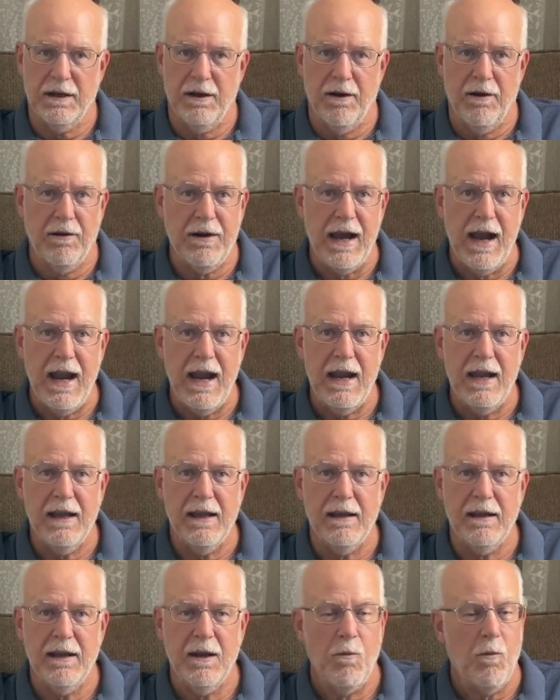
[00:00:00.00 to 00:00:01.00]
Okay?
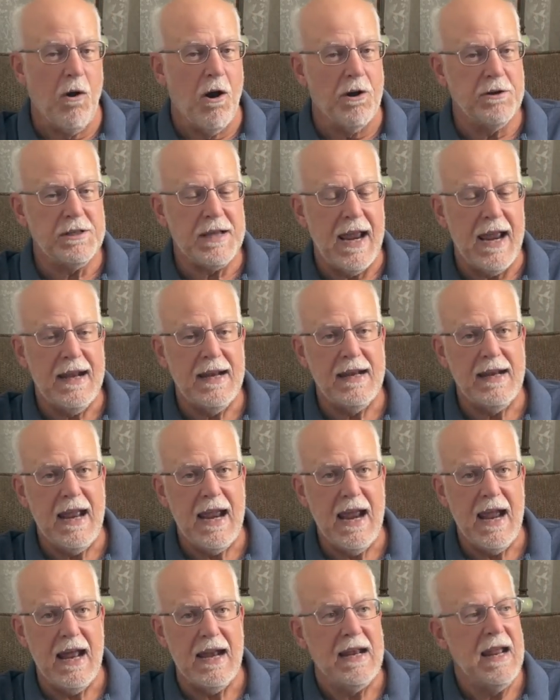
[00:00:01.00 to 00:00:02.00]
It walks hand in
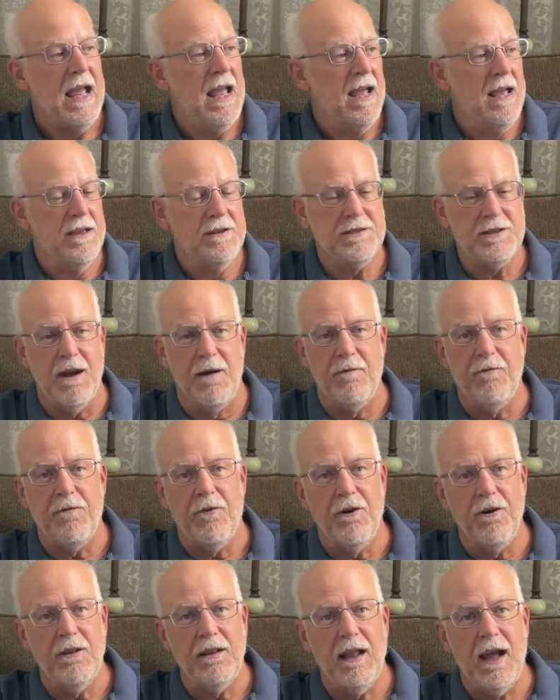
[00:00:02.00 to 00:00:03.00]
hand. Some
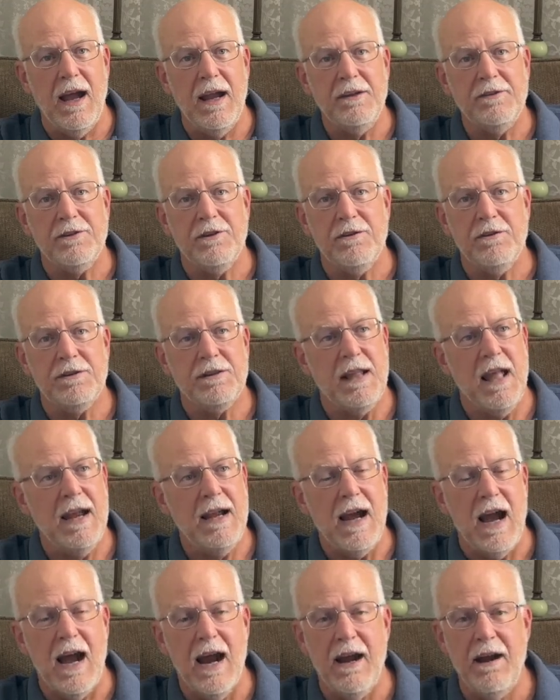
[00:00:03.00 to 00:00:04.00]
fertilizers like
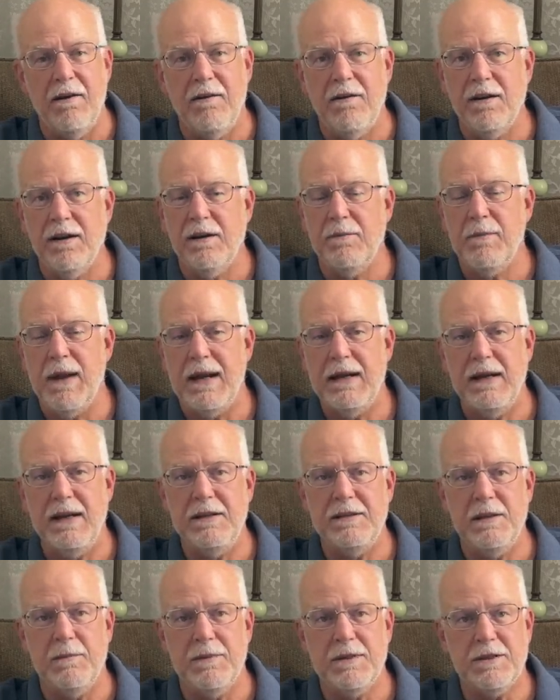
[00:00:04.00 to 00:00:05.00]
iron and
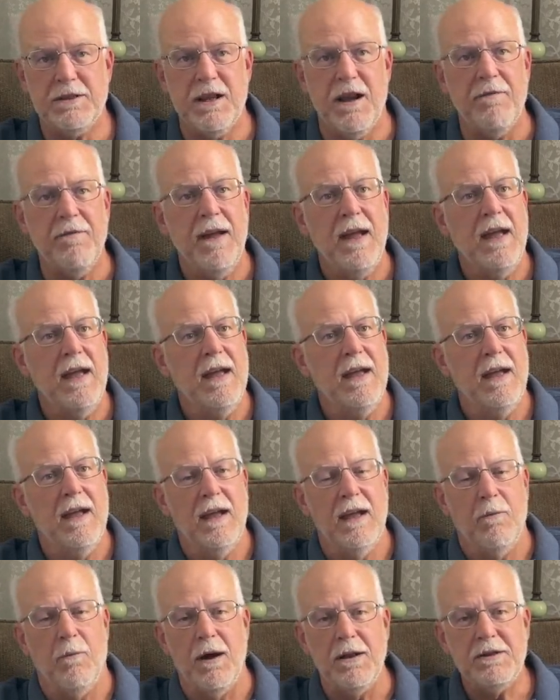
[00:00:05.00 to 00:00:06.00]
magnesium and stuff,
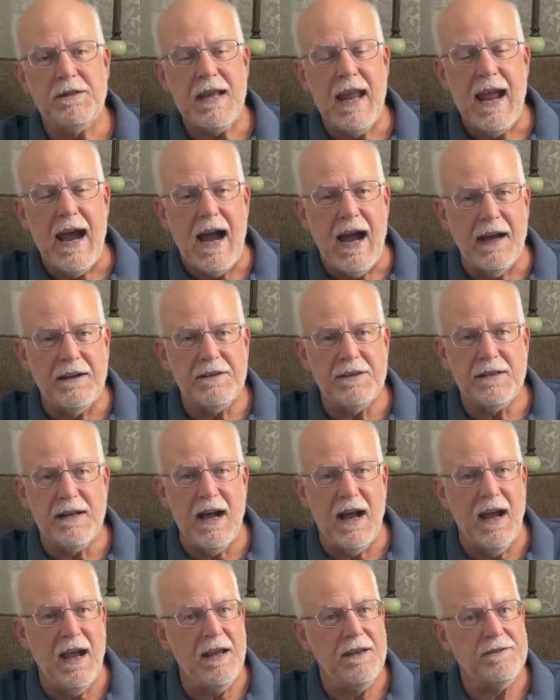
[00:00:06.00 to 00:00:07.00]
once they
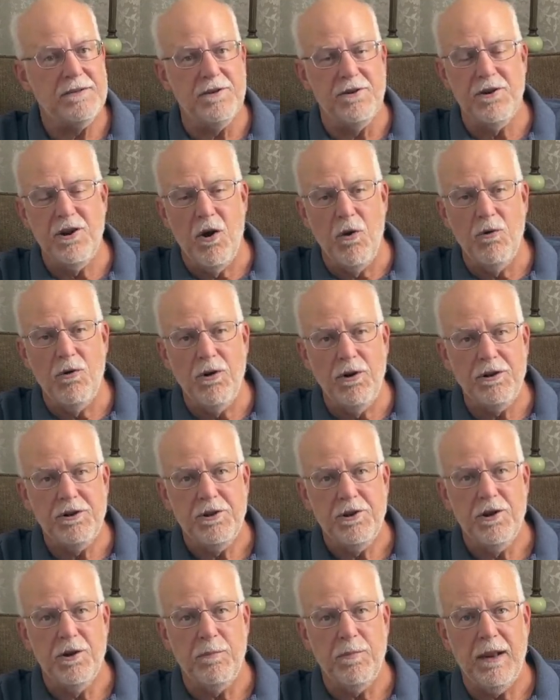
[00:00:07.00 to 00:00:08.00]
oxidize, they're no good
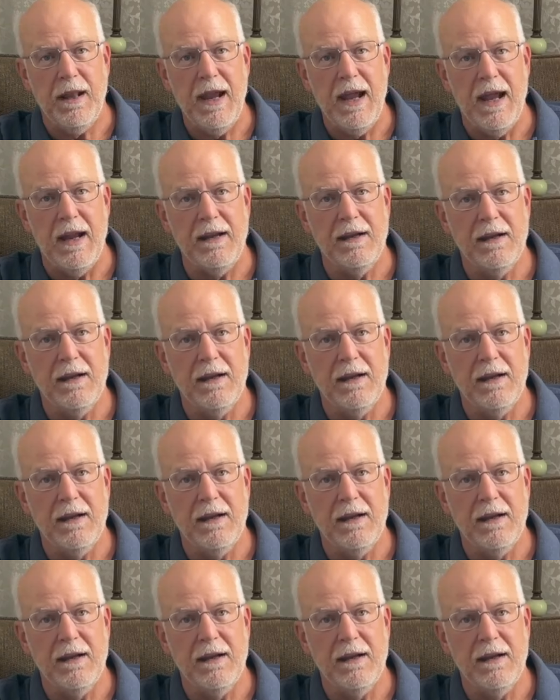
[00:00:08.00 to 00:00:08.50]
to your plant.